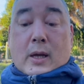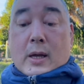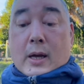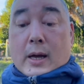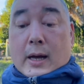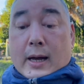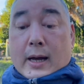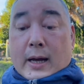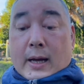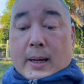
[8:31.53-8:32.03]

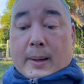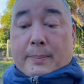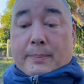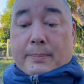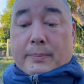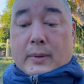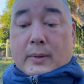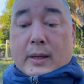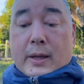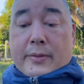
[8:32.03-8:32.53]

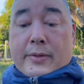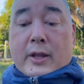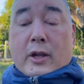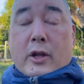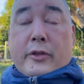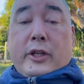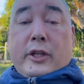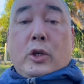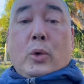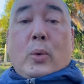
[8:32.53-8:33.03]
And then
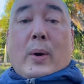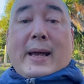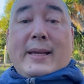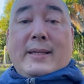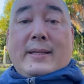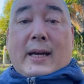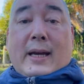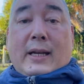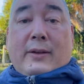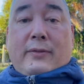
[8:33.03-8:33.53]
on the UI
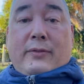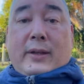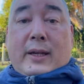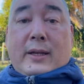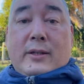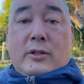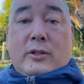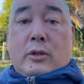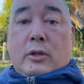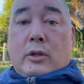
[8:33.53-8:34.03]
side of
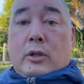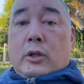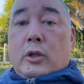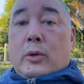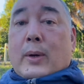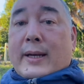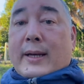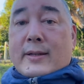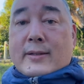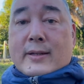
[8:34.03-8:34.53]
things,
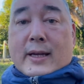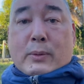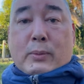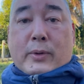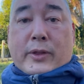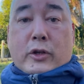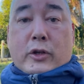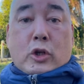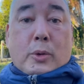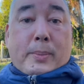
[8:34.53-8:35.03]
UI design
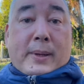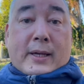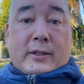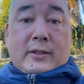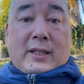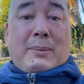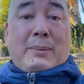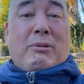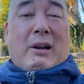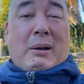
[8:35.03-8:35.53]
with Adobe
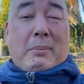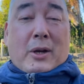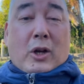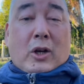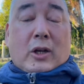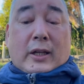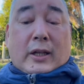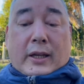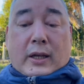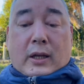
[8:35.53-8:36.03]
XD
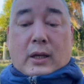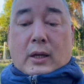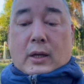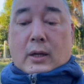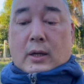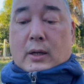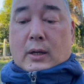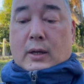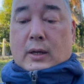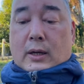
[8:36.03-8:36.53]
primarily.
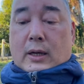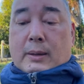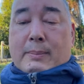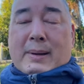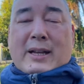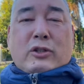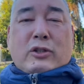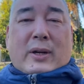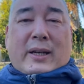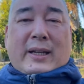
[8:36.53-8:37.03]
I
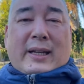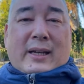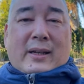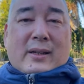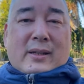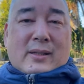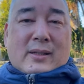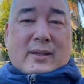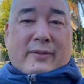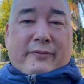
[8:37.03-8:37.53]
might try and get
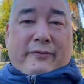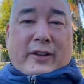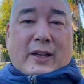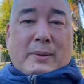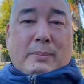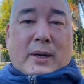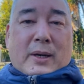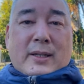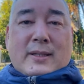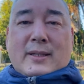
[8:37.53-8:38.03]
into some
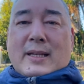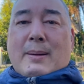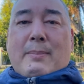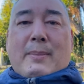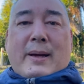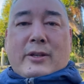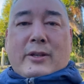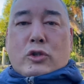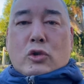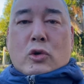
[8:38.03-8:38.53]
Figma. It's not
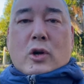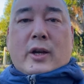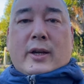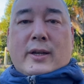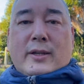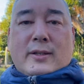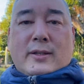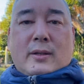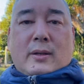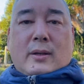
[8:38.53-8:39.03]
my
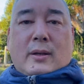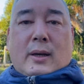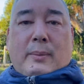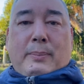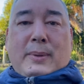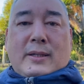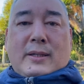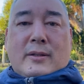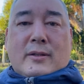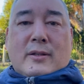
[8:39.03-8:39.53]
strongest
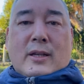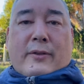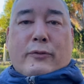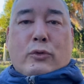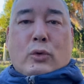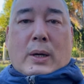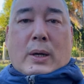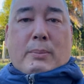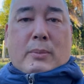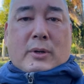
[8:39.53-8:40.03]
piece of
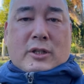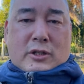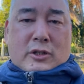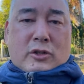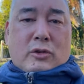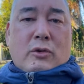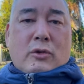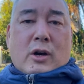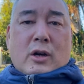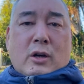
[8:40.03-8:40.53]
software. I'm much
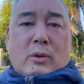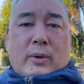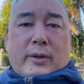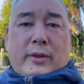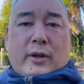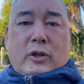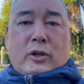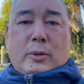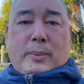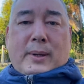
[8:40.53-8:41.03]
stronger
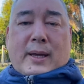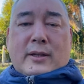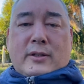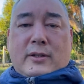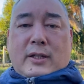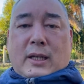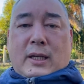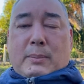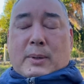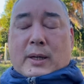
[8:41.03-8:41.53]
with Adobe
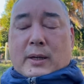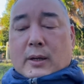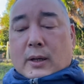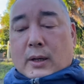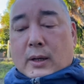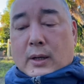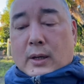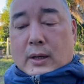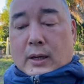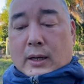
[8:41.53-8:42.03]
XD,
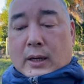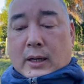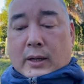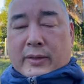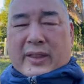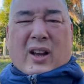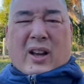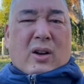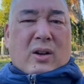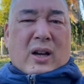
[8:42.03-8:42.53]
but
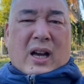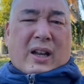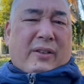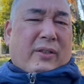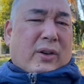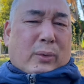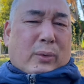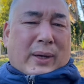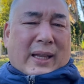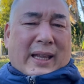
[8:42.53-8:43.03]
they all kind of
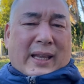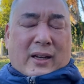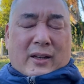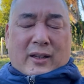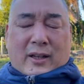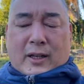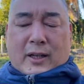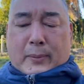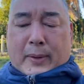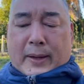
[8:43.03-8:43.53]
are
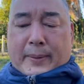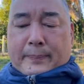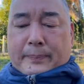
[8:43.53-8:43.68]
related anyway.